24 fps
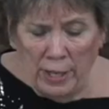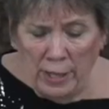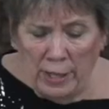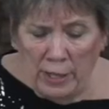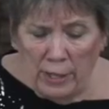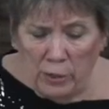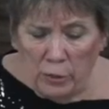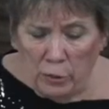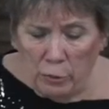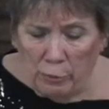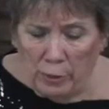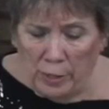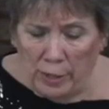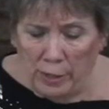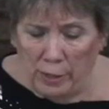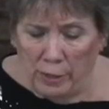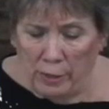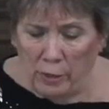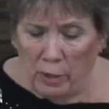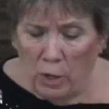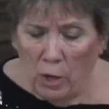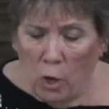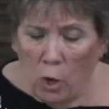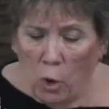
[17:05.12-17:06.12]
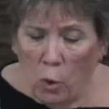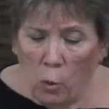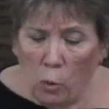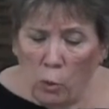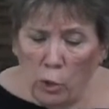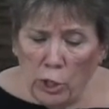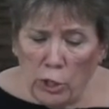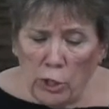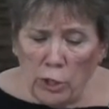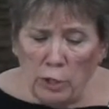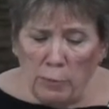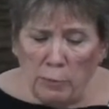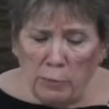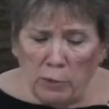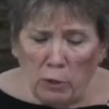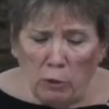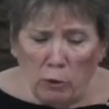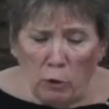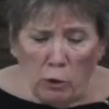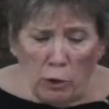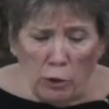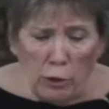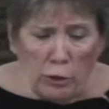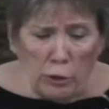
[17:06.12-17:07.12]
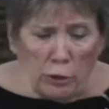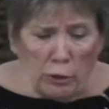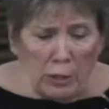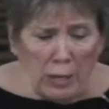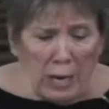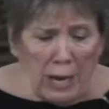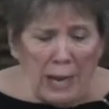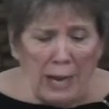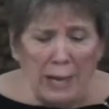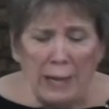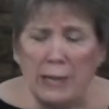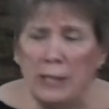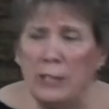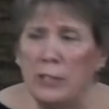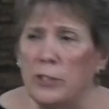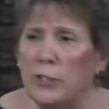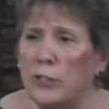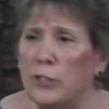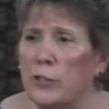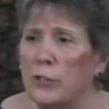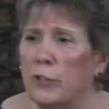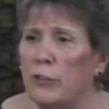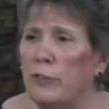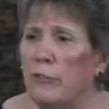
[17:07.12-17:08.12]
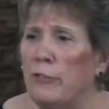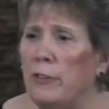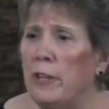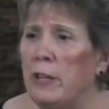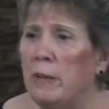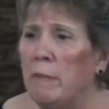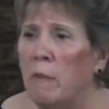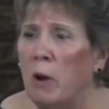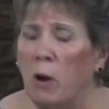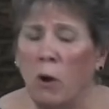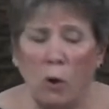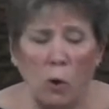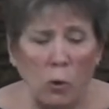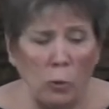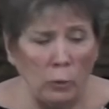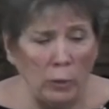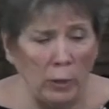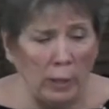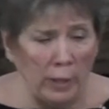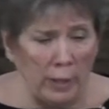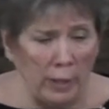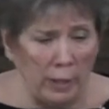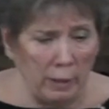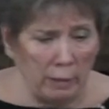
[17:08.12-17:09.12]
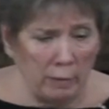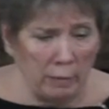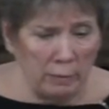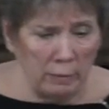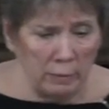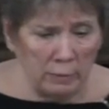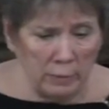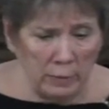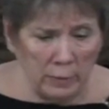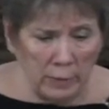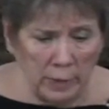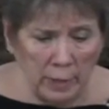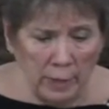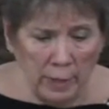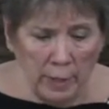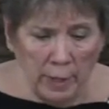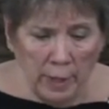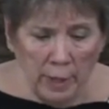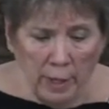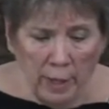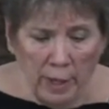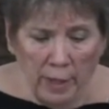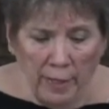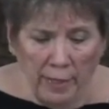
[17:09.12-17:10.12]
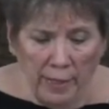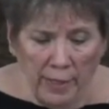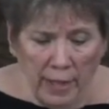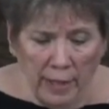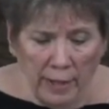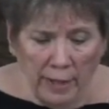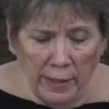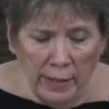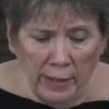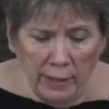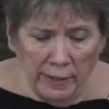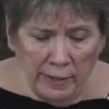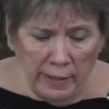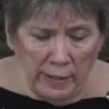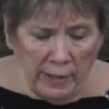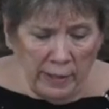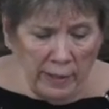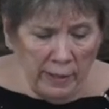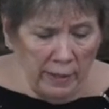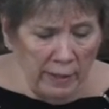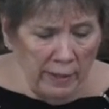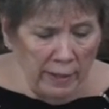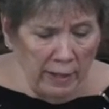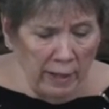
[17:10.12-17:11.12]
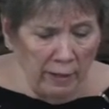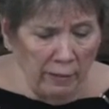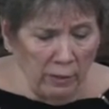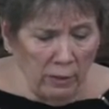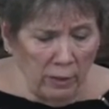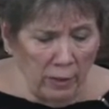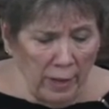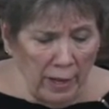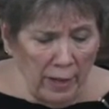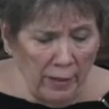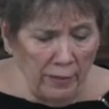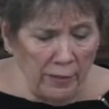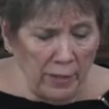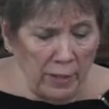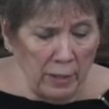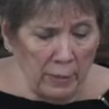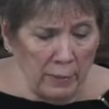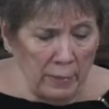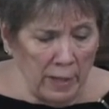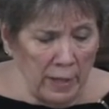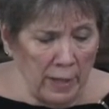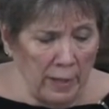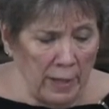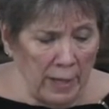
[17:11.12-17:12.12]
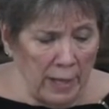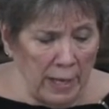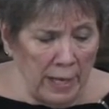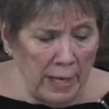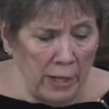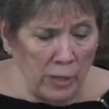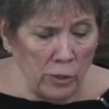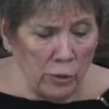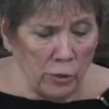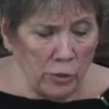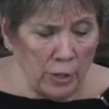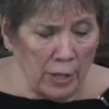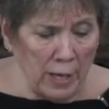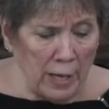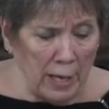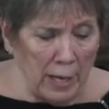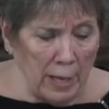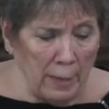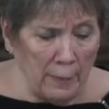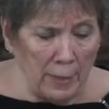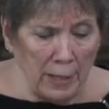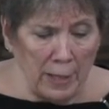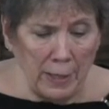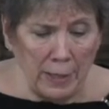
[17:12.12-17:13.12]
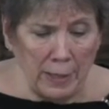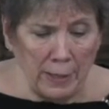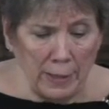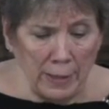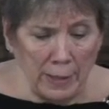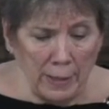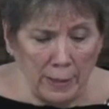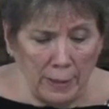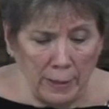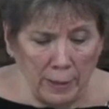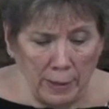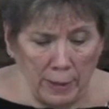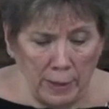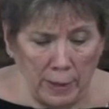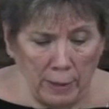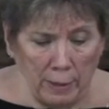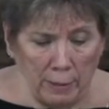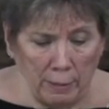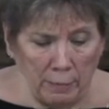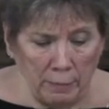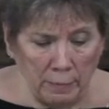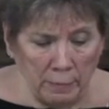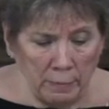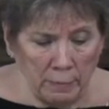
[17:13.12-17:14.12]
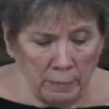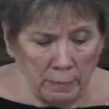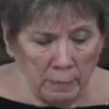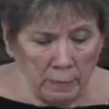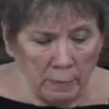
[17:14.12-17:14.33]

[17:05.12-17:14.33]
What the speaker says: it is written, worship the Lord your God and serve him only. Then the devil left him, and the angels came and attended him.